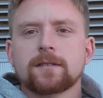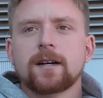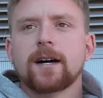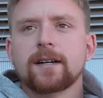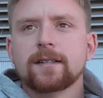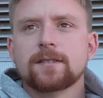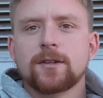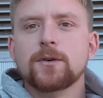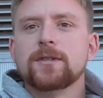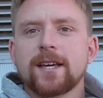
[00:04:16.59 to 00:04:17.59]
Uh, it's a
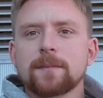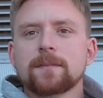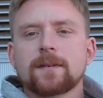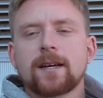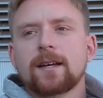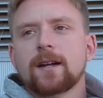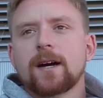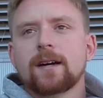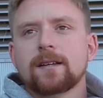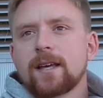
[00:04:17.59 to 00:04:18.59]
new team. Uh, you
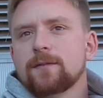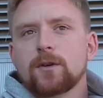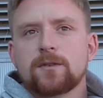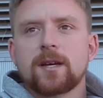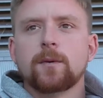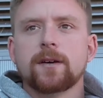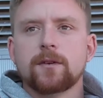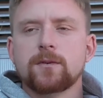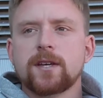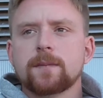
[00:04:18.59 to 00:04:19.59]
know, they have a new team. We have a
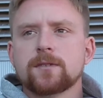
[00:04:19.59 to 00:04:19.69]
new team.